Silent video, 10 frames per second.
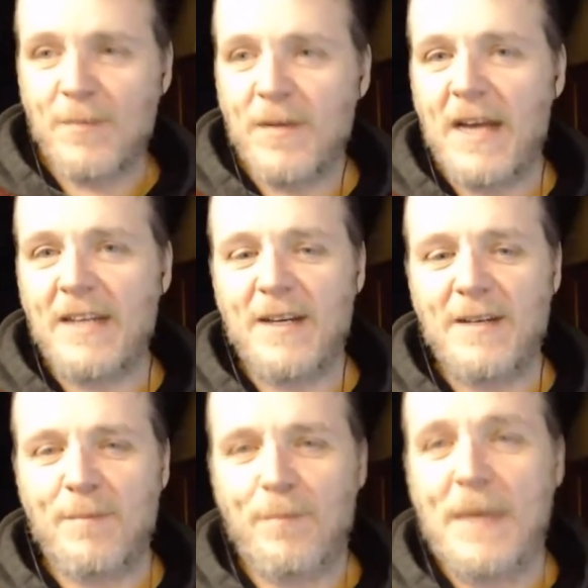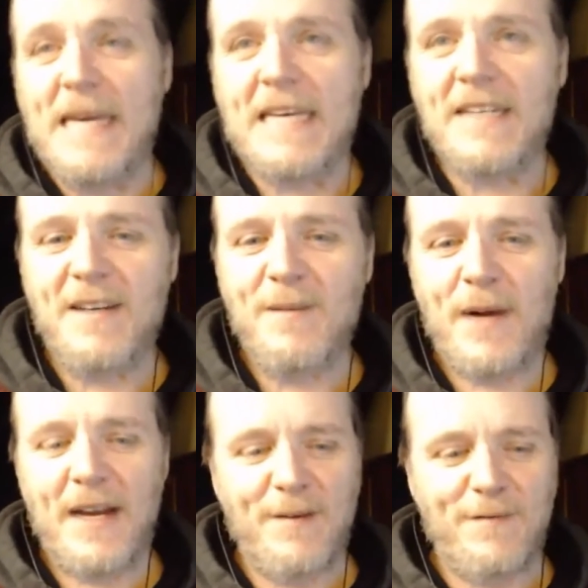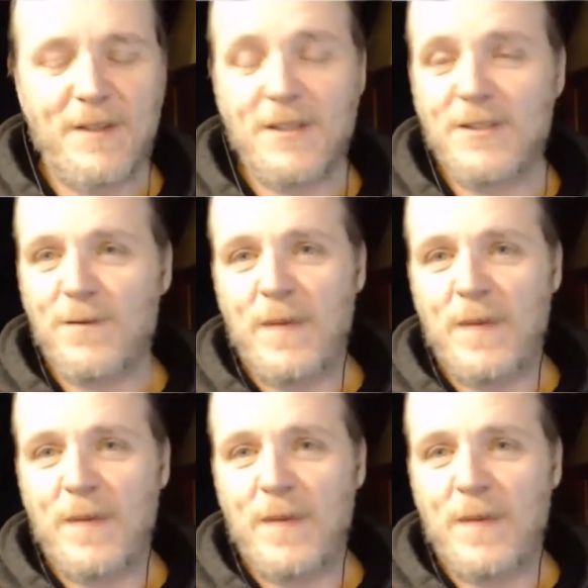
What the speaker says: kind of beacon by a village of